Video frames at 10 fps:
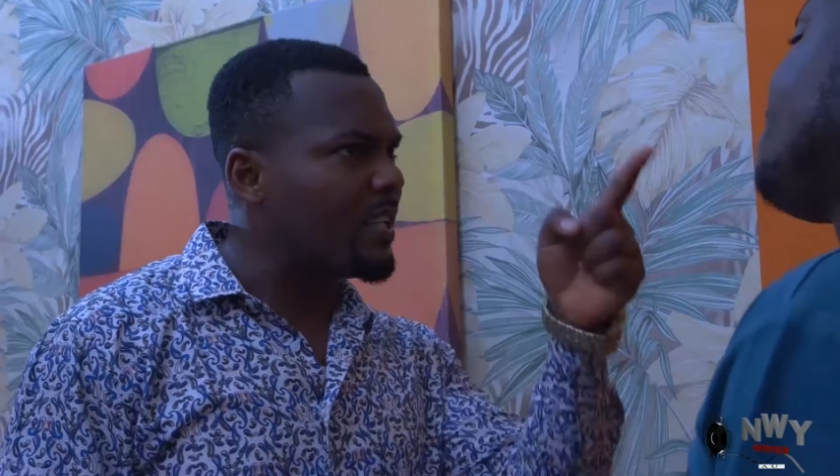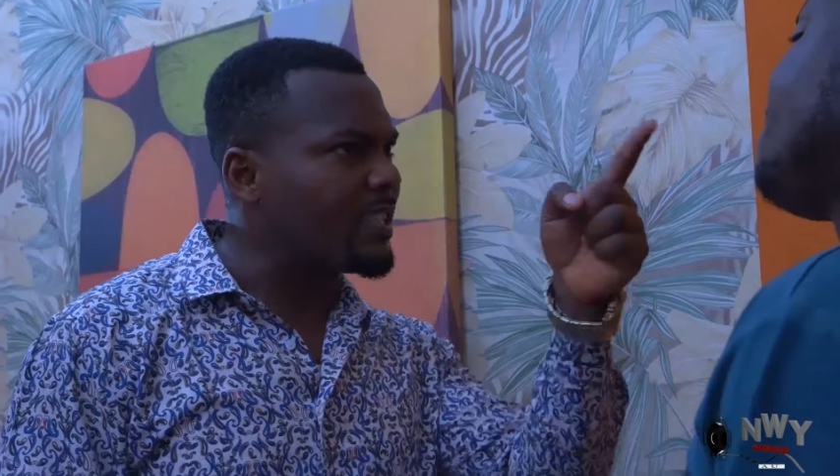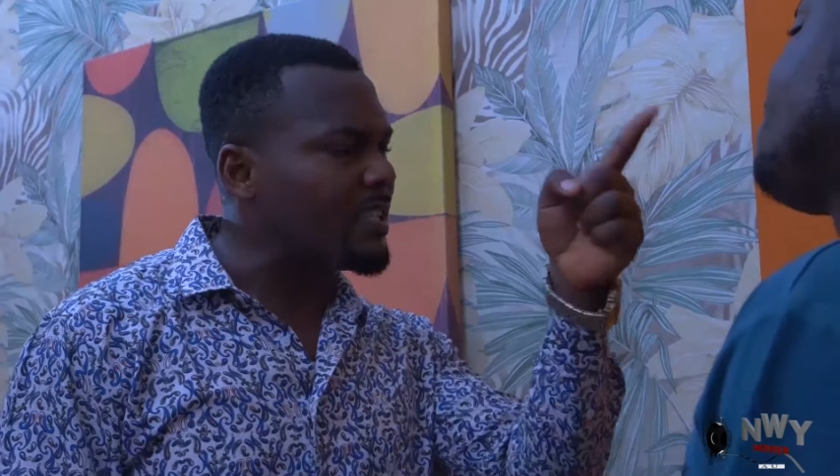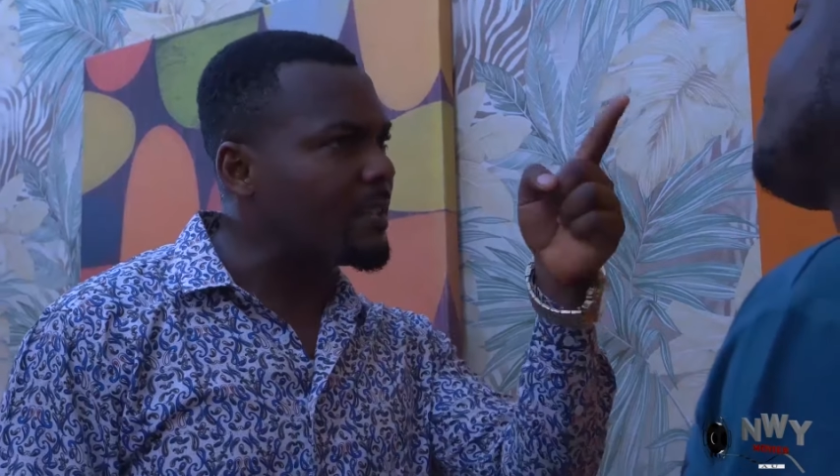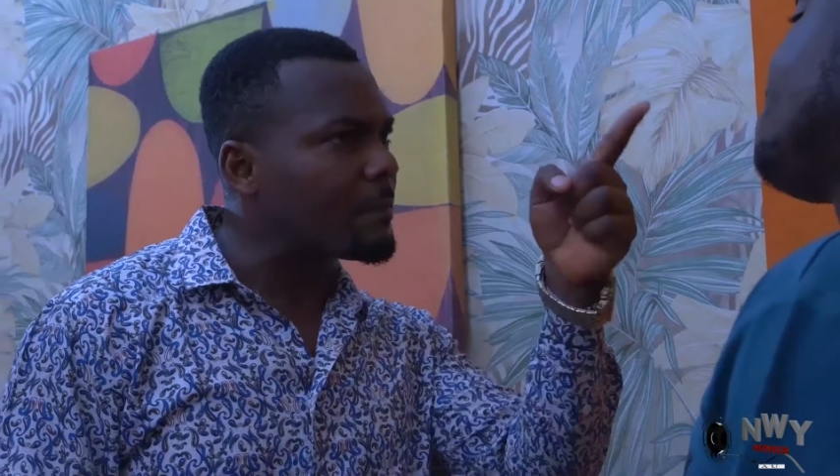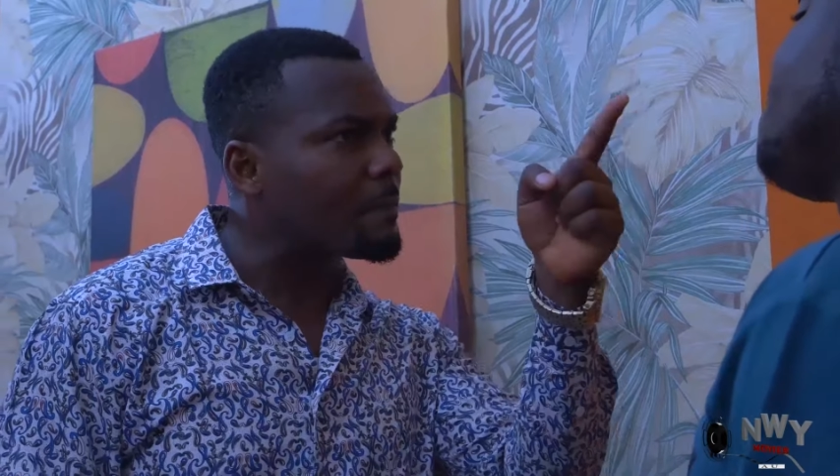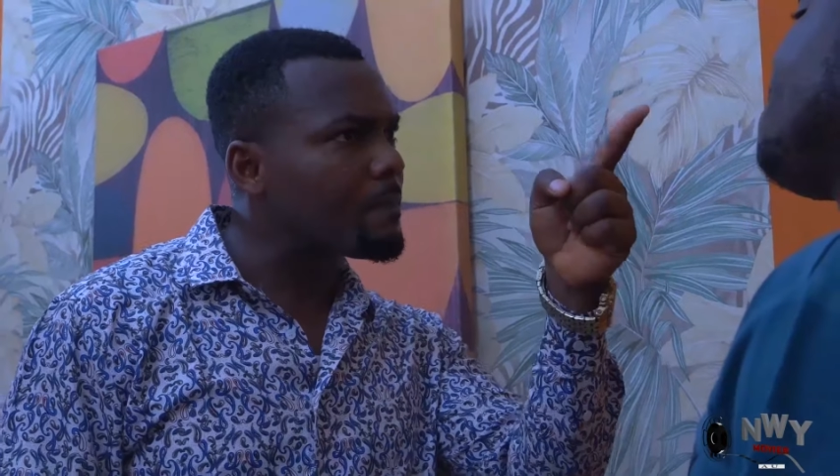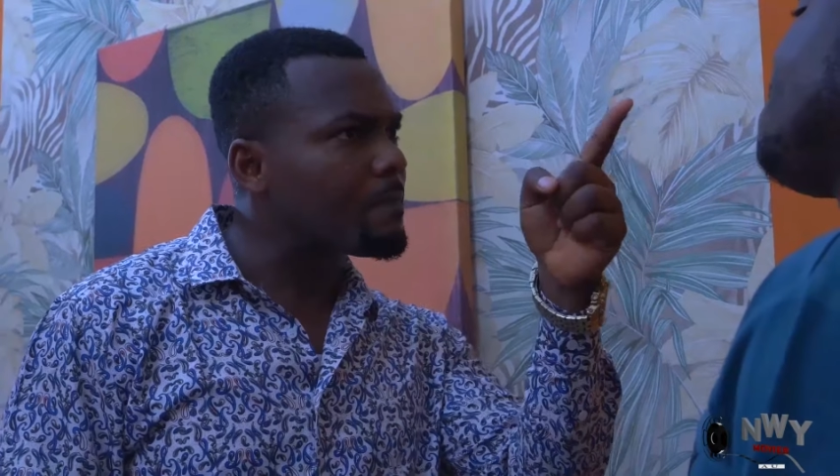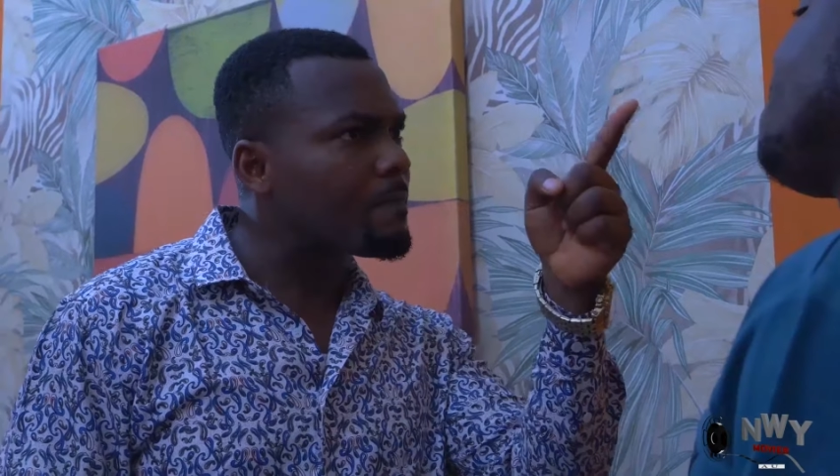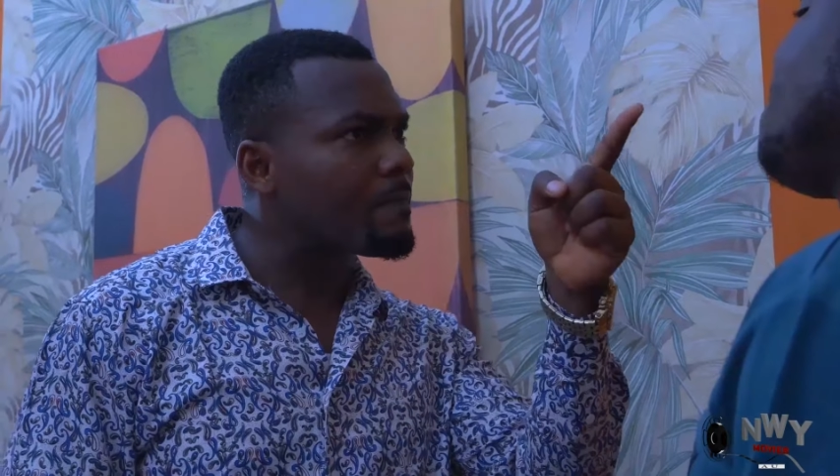Listen,
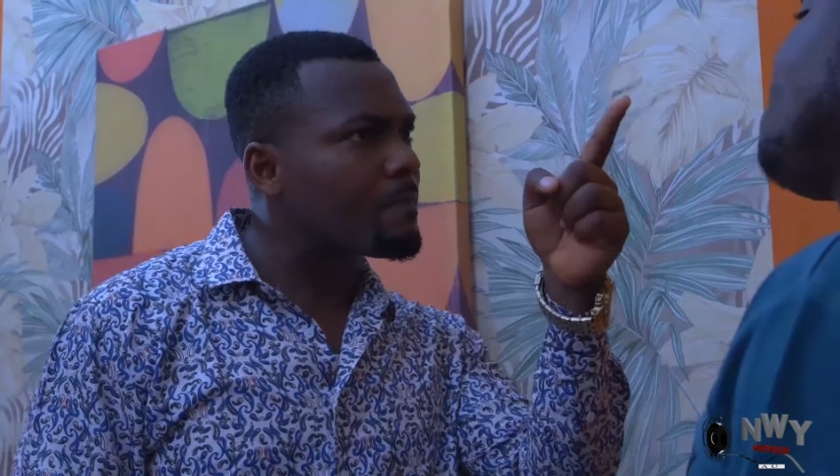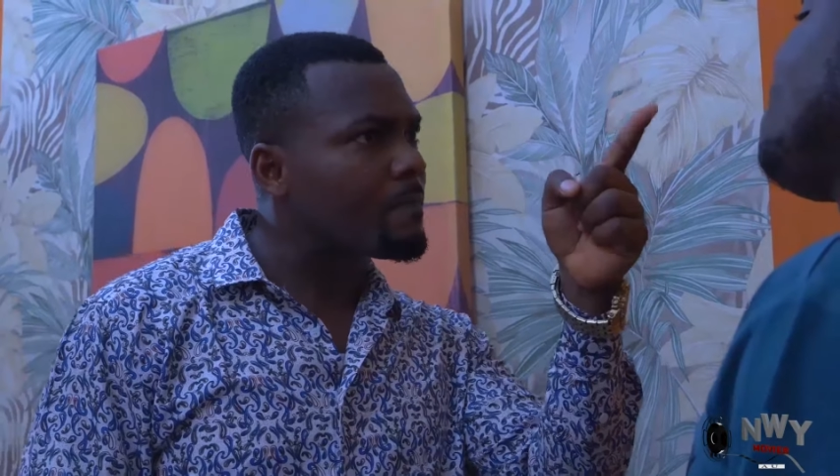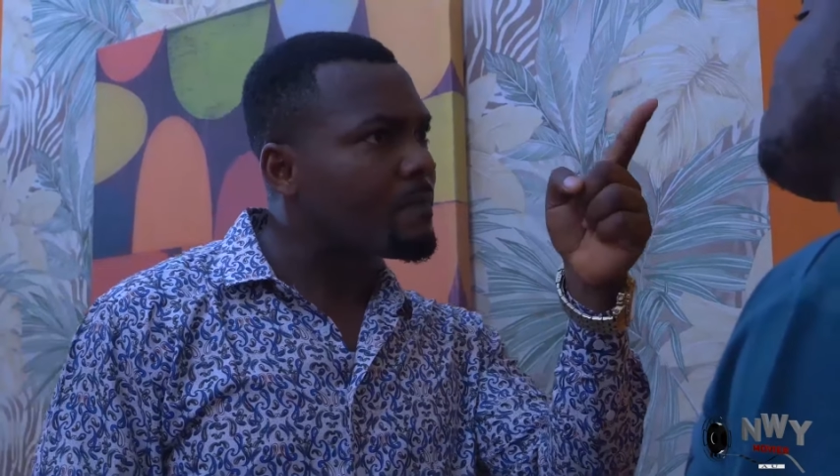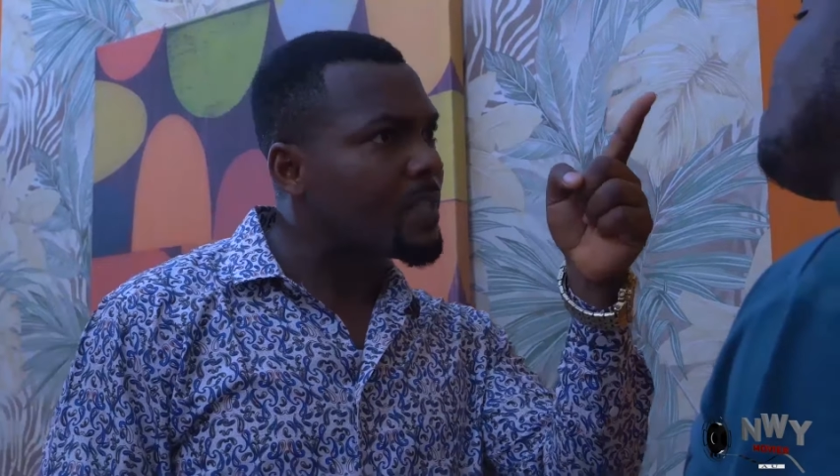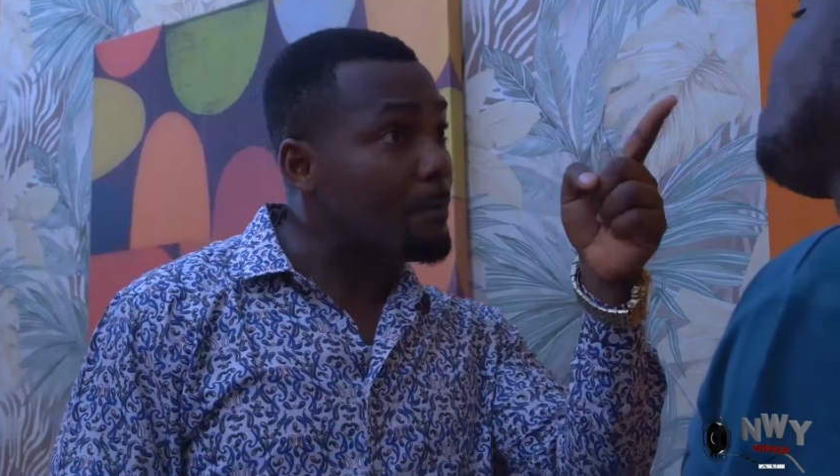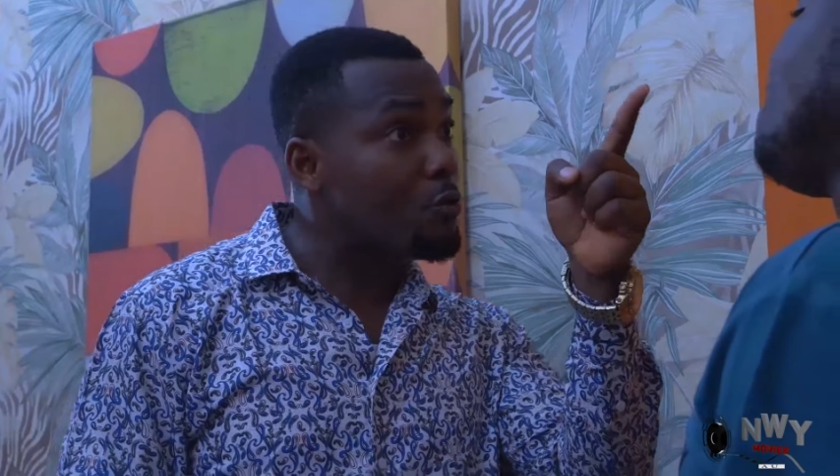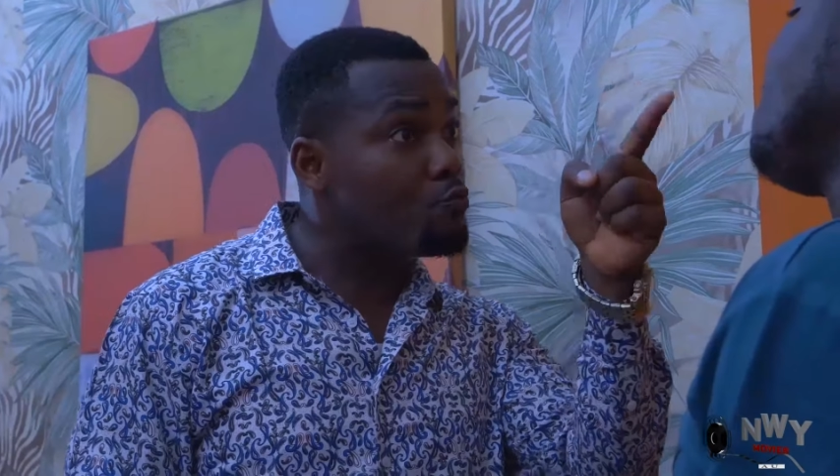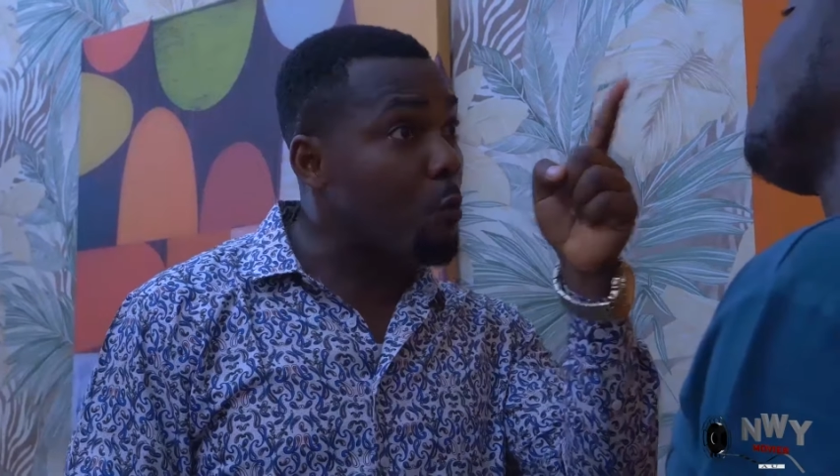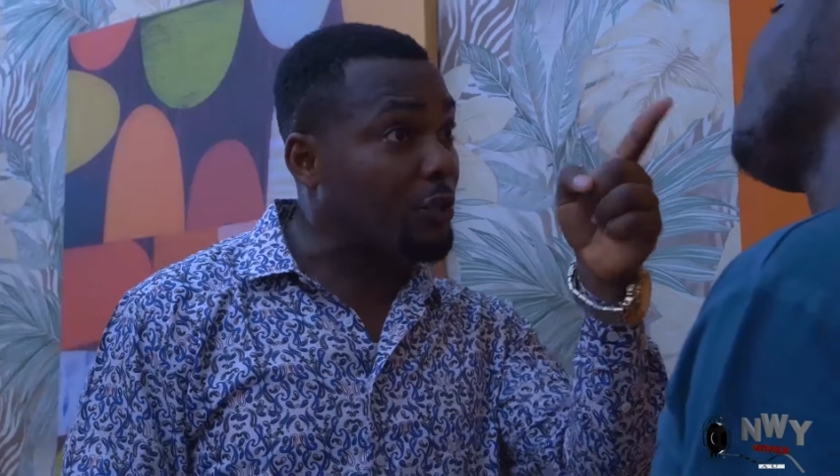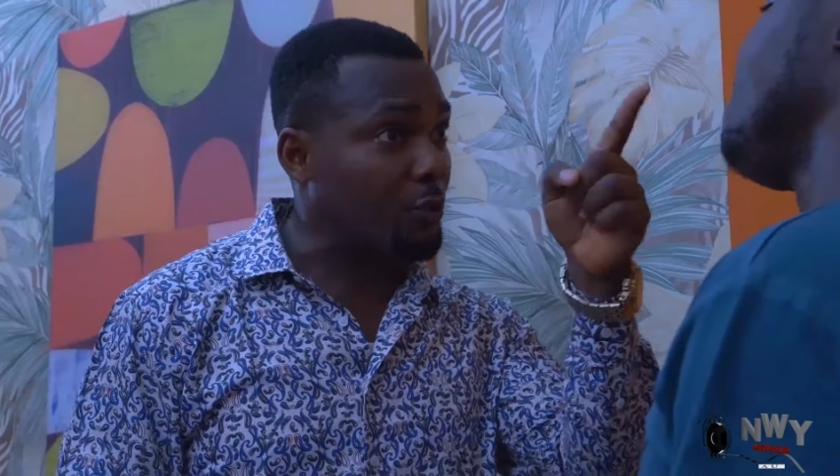let me
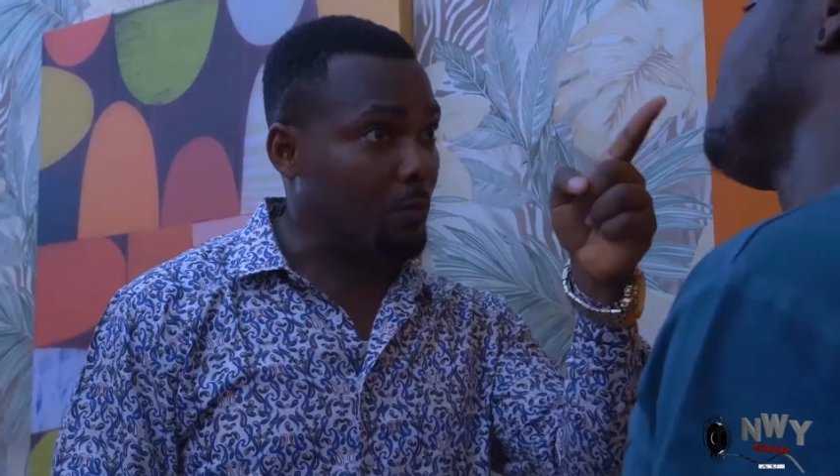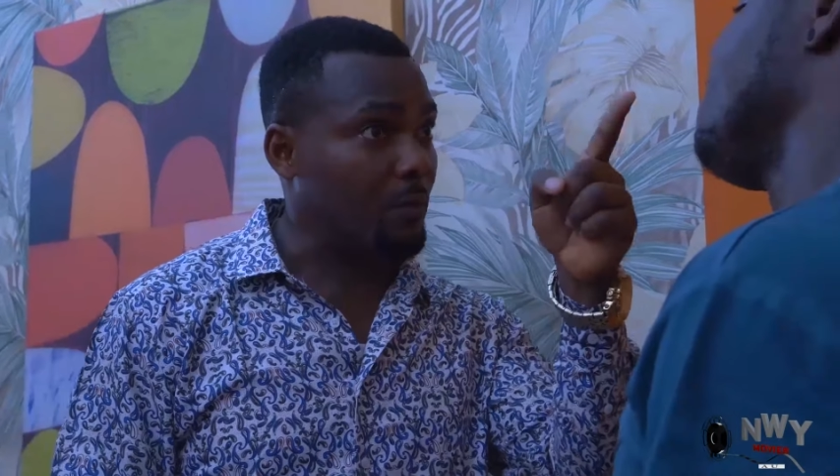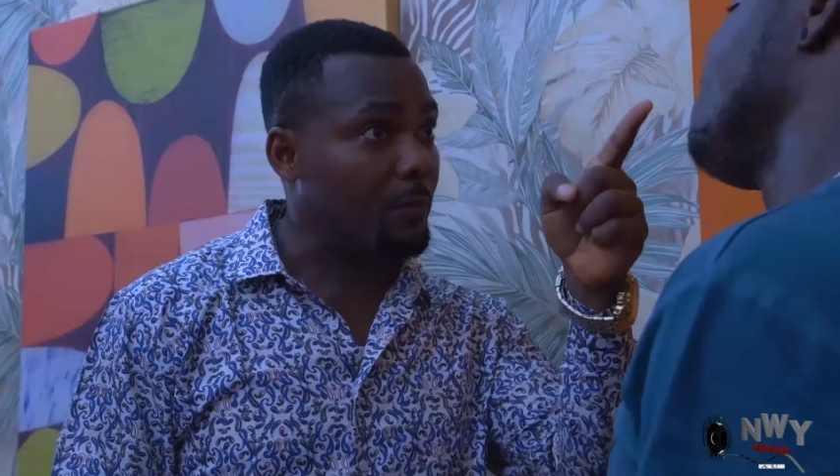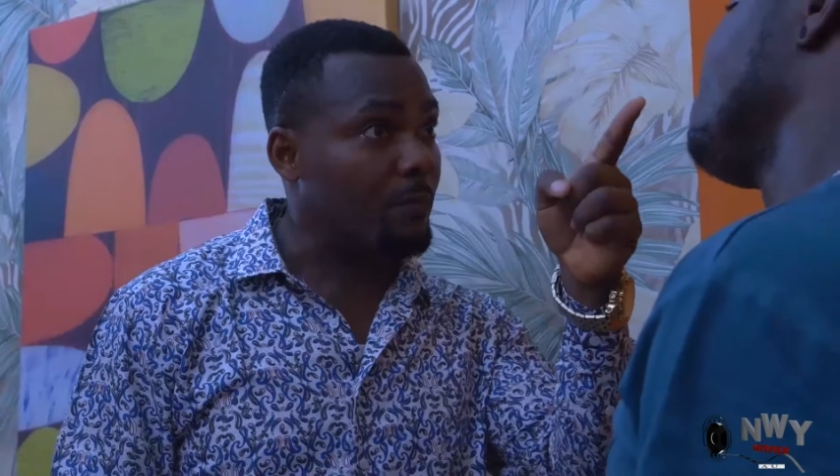warn you.